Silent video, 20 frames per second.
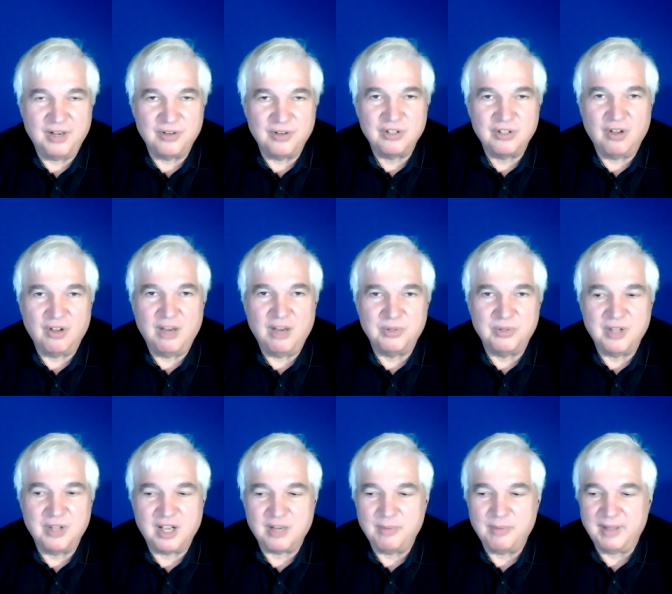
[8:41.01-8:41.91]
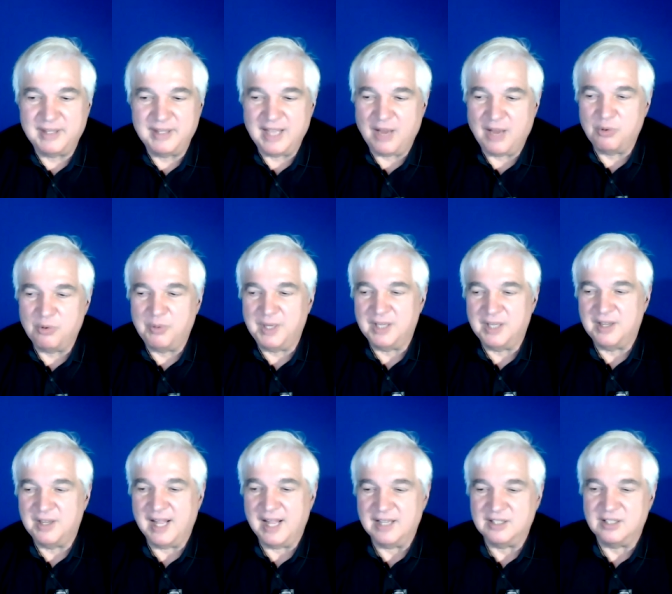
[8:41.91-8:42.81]
So I will talk about that when we get to
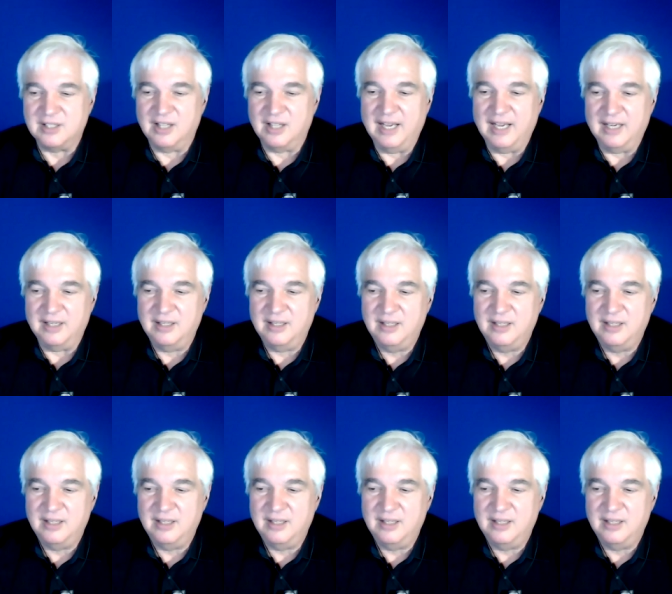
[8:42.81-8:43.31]
that slide.